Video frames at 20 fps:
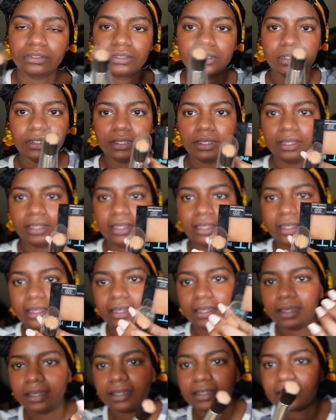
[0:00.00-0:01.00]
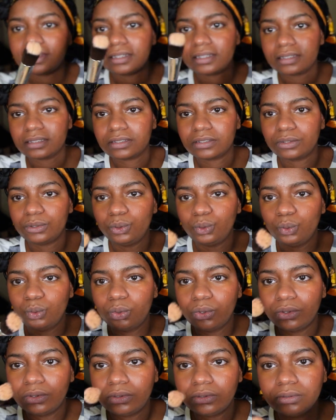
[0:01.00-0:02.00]
So with this new camera that I got,
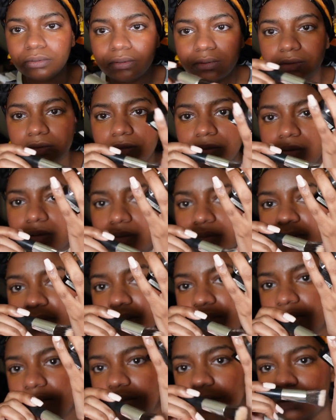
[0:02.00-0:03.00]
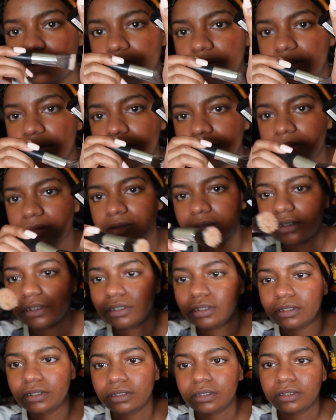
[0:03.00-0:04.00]
it also zooms in on its
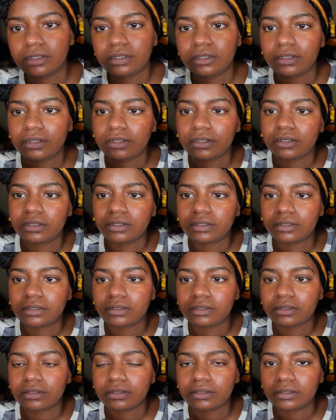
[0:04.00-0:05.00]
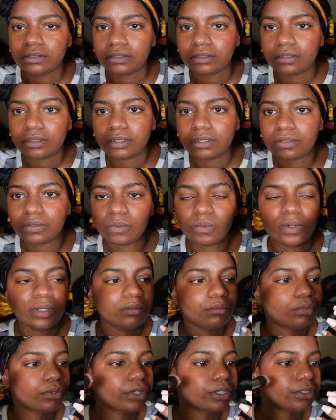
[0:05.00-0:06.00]
own, auto zoom. It zooms
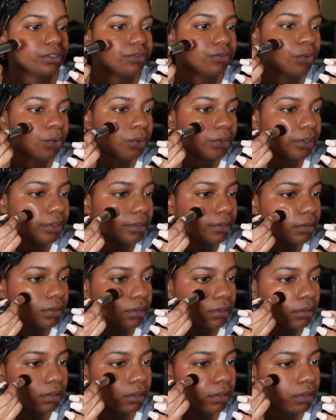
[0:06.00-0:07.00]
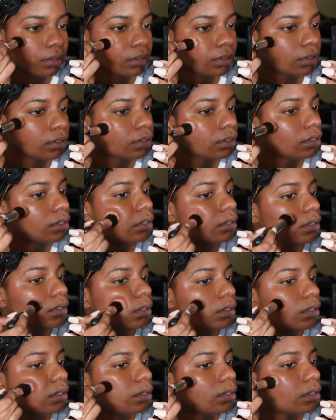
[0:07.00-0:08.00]
in and it
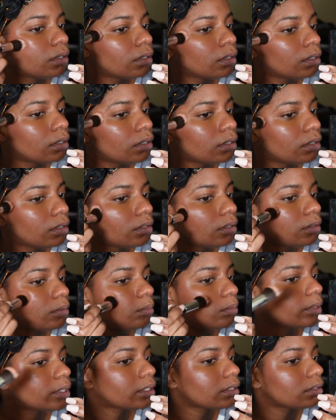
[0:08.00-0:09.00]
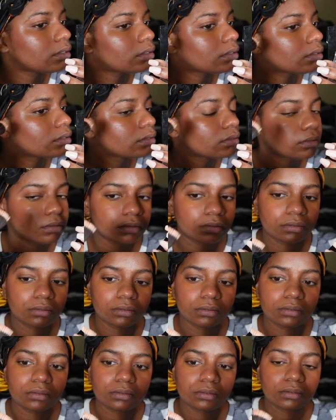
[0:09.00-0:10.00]
goes for like
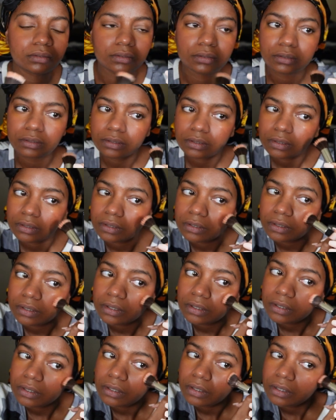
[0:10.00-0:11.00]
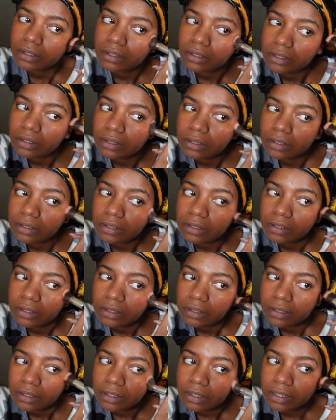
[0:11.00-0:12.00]
40, I timed it with this video, it goes for
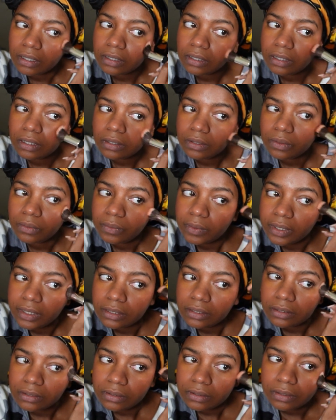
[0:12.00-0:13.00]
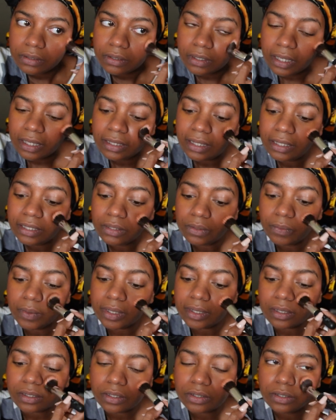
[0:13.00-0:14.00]
like 45 minutes
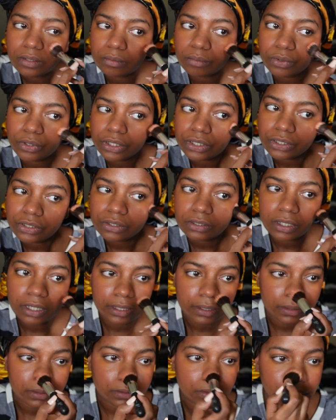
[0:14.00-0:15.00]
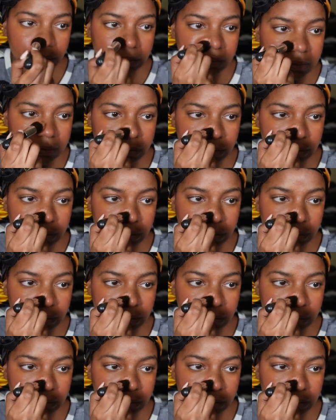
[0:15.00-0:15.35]
before the battery needs to